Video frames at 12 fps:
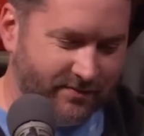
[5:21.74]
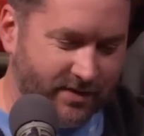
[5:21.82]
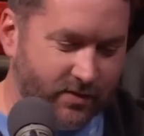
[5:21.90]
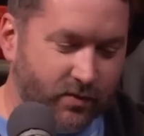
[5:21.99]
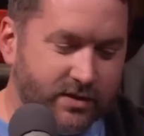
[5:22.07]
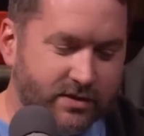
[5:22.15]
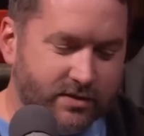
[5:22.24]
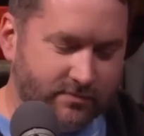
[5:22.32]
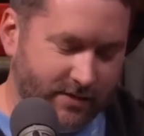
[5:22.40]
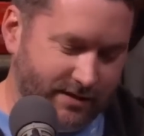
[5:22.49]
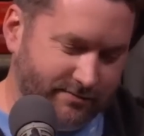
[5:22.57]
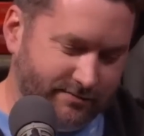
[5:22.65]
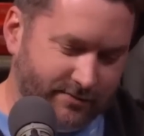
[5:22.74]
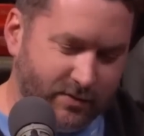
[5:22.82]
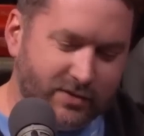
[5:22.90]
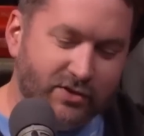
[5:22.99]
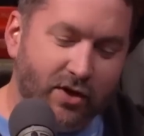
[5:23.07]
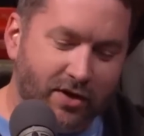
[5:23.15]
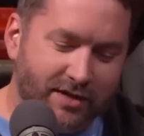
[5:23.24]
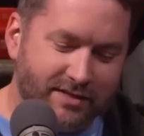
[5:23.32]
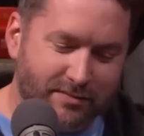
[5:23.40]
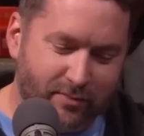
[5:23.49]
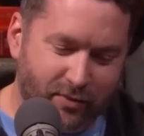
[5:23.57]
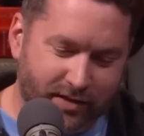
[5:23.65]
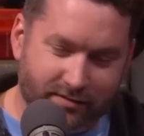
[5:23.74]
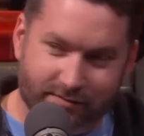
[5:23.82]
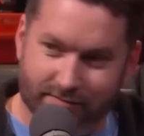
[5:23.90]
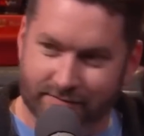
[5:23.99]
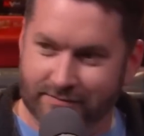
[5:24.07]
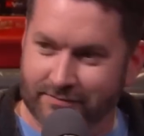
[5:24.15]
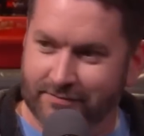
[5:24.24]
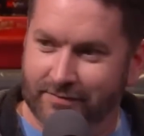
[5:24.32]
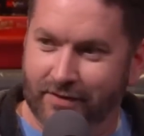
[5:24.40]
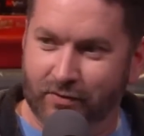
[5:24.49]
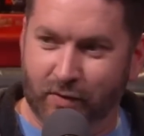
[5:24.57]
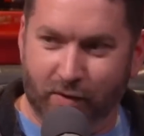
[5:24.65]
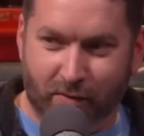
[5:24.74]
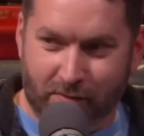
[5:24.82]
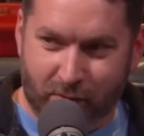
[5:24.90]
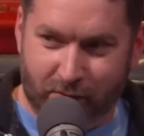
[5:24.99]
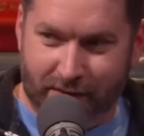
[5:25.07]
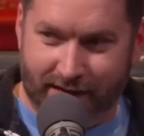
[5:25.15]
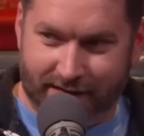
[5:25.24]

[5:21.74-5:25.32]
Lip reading: There was talk at some point of doing a remote podcast.